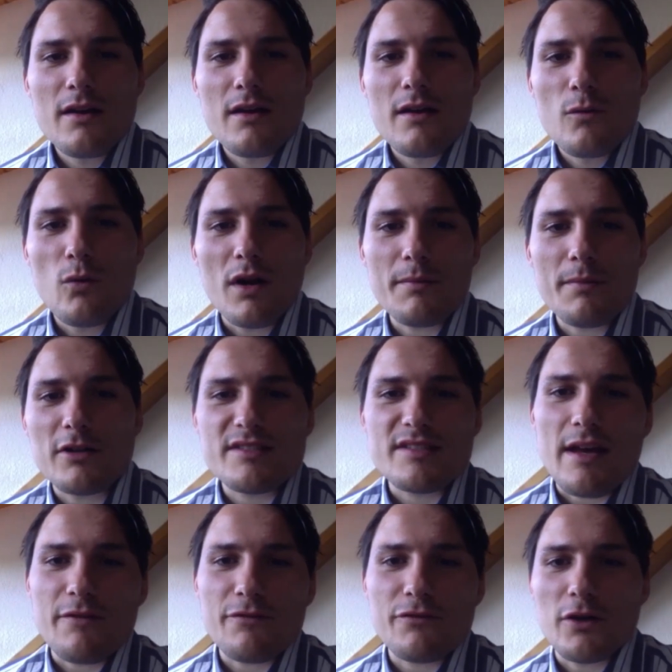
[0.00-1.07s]
What about
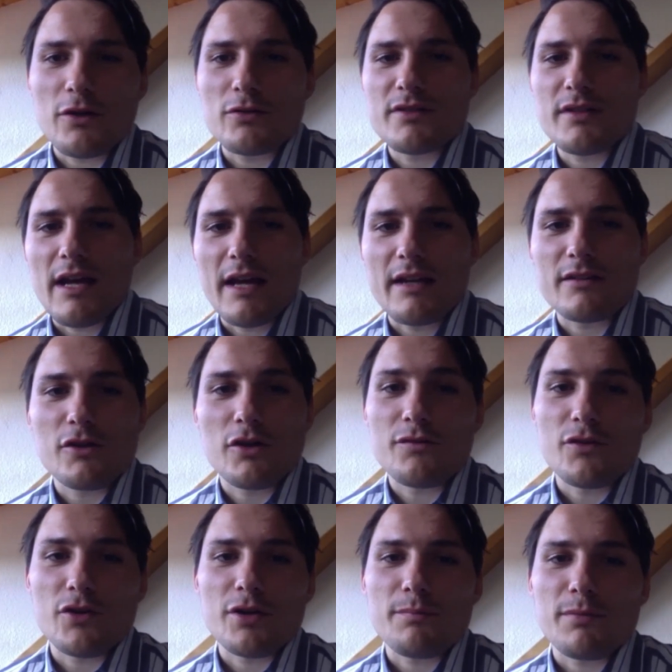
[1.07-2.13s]
safe note and
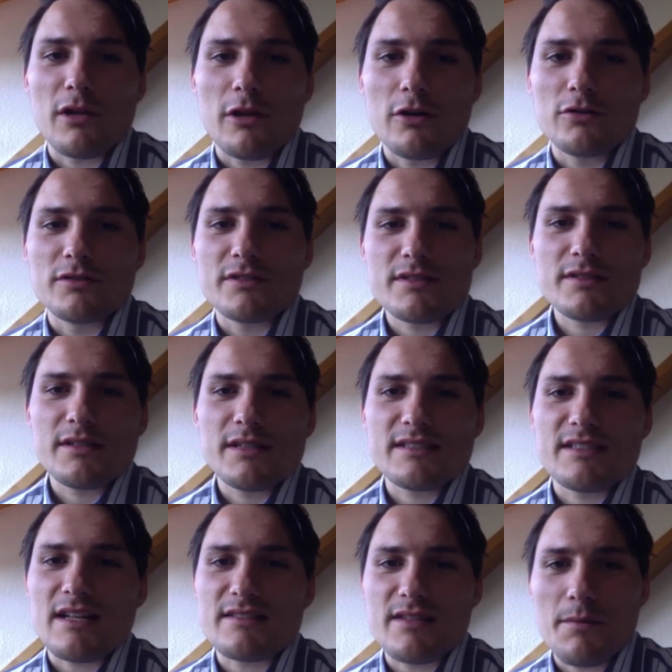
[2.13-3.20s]
convertible loans? Is
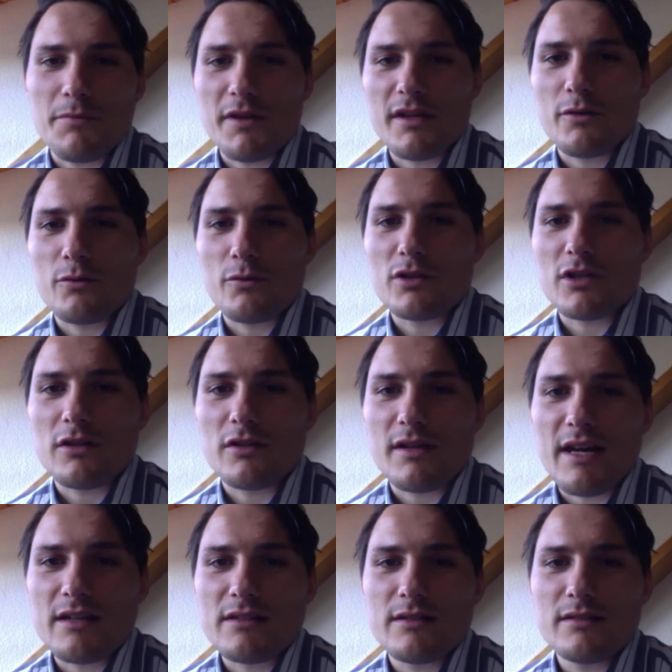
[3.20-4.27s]
that something you would
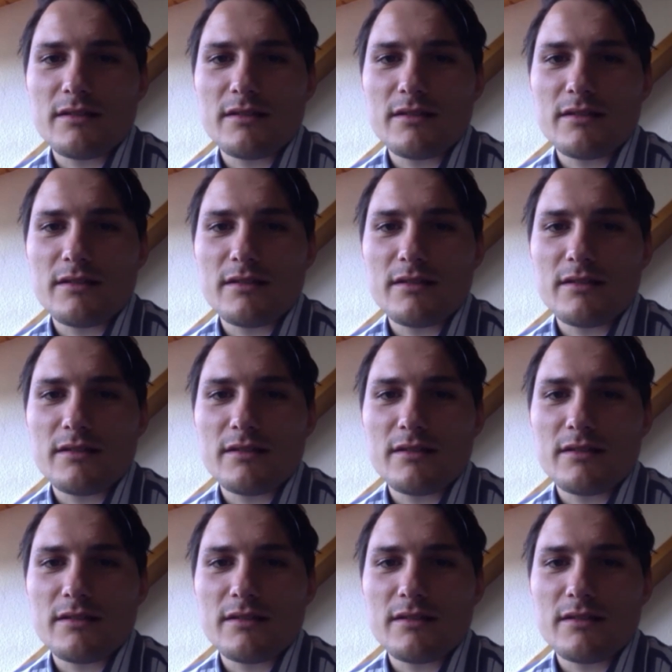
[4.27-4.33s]
look at?